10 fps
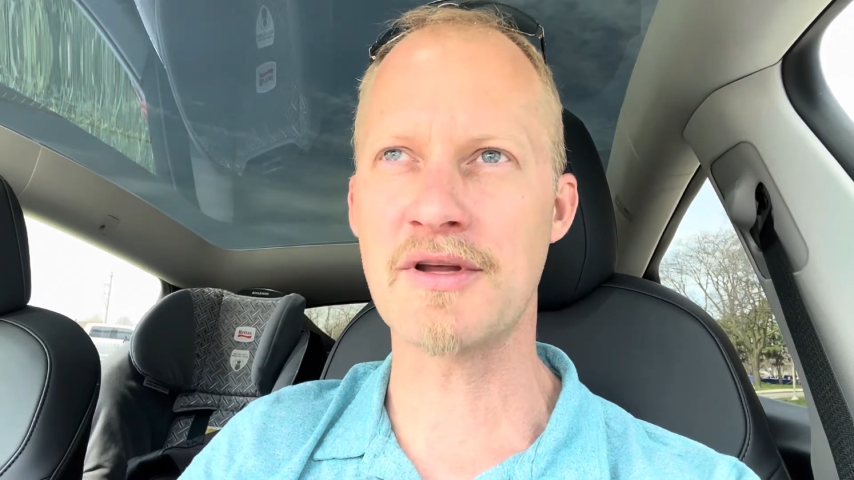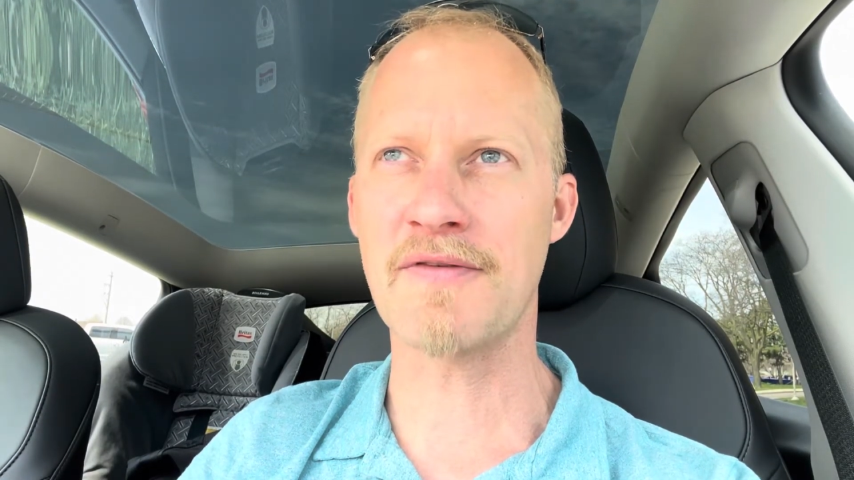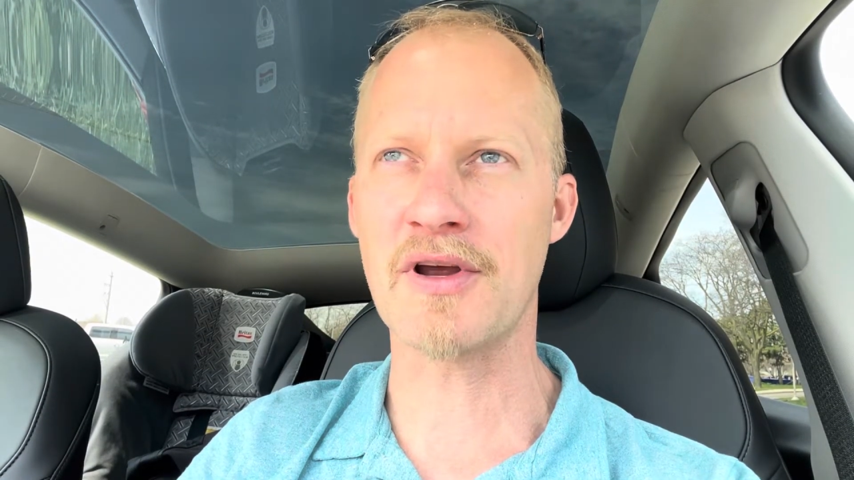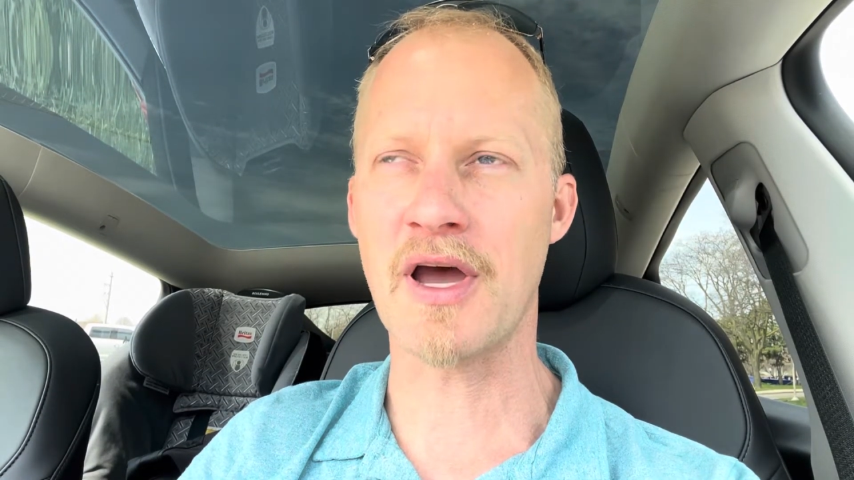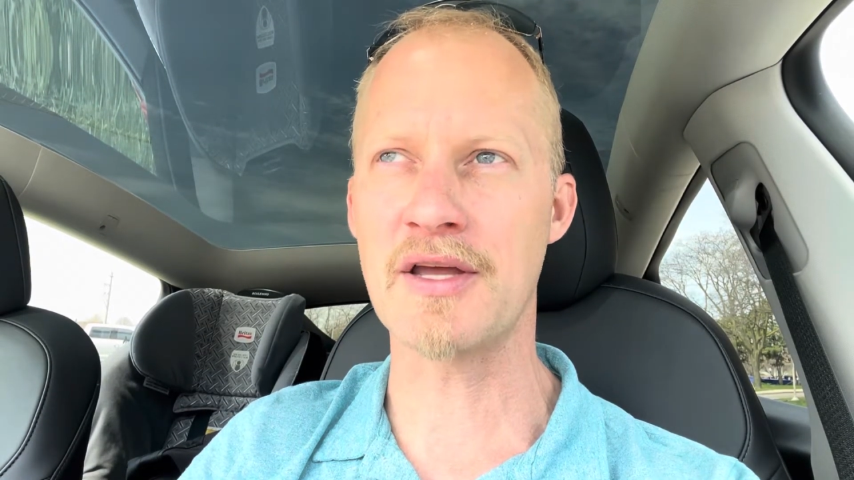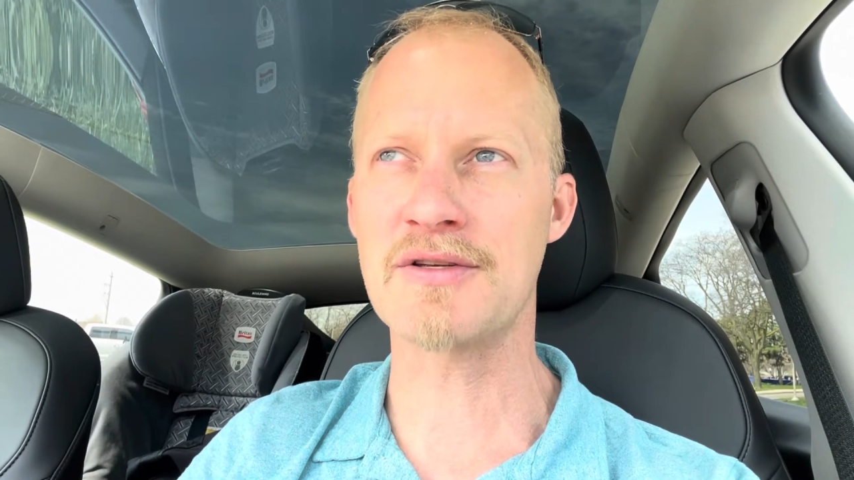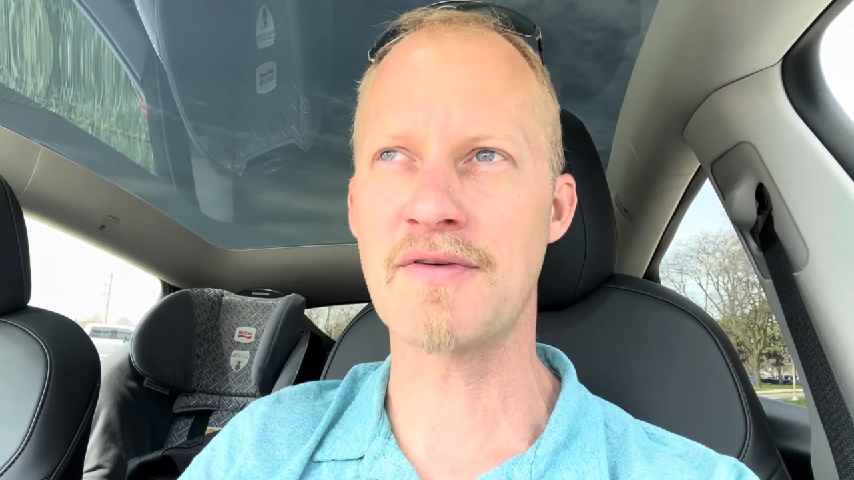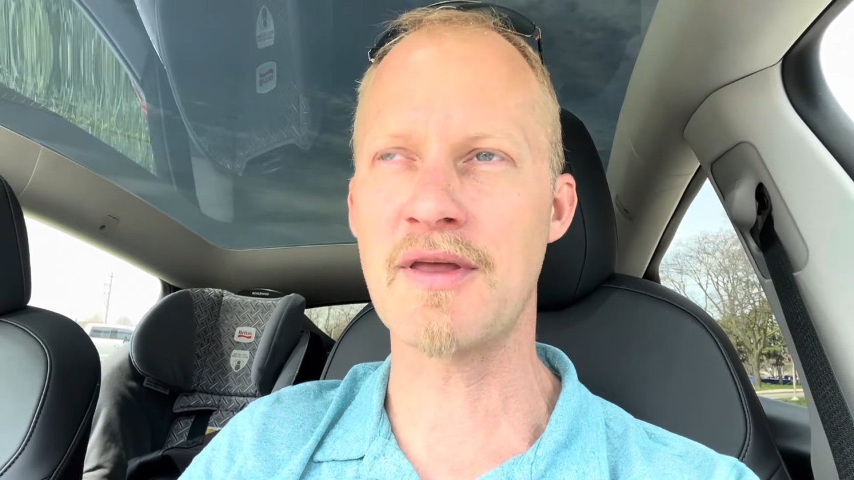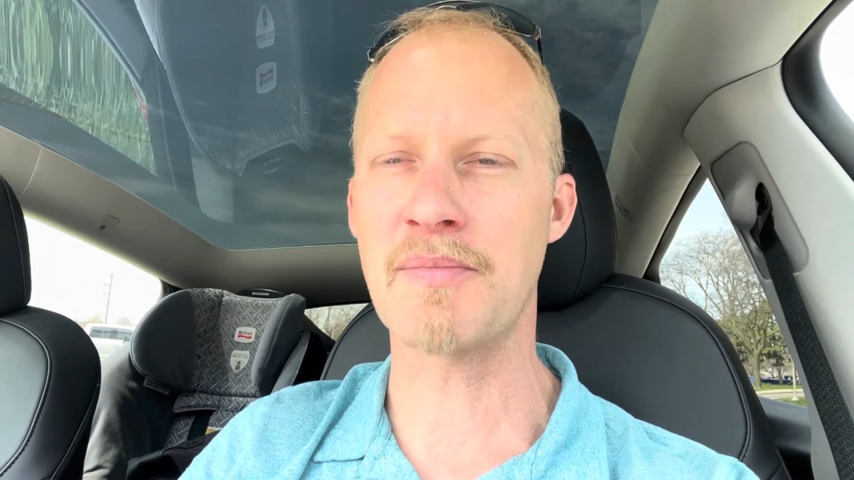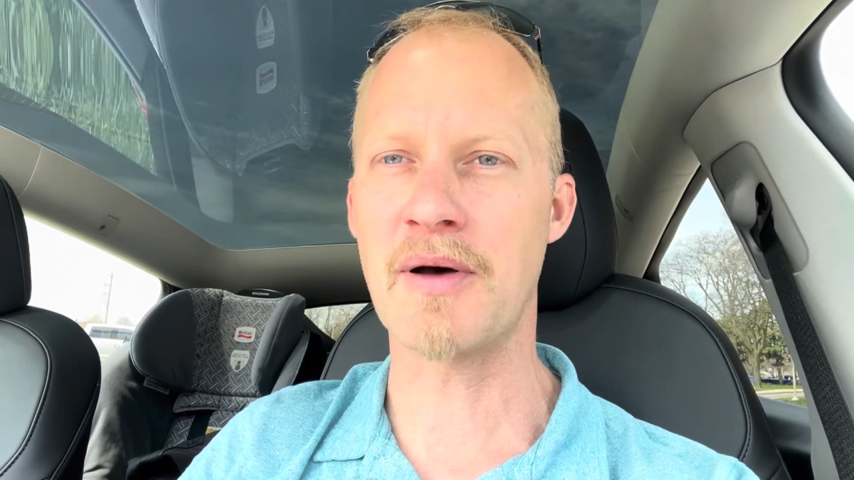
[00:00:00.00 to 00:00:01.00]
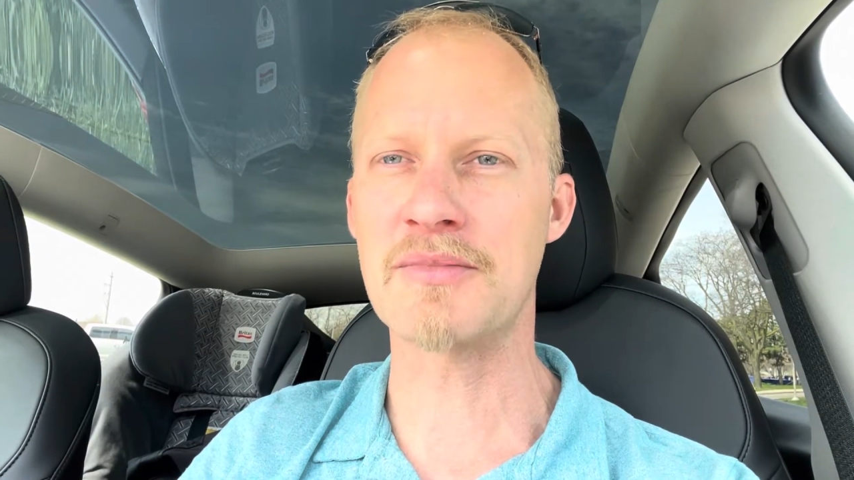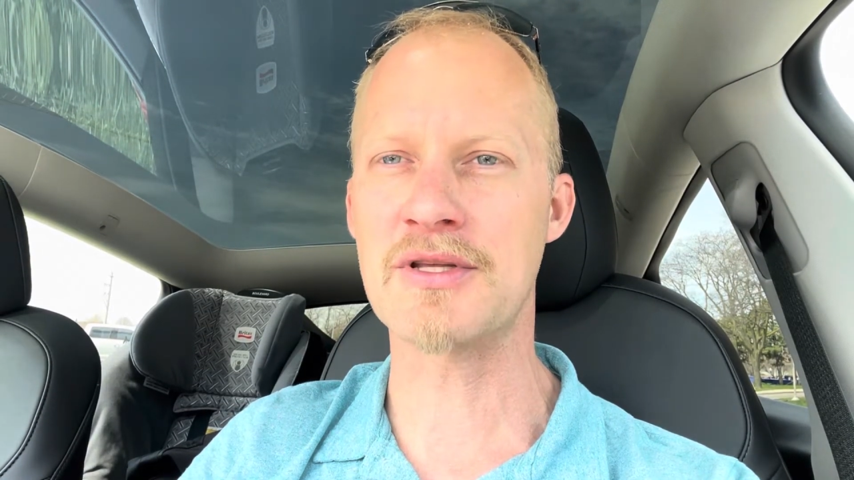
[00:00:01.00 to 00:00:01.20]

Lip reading: different kinds of heat pumps.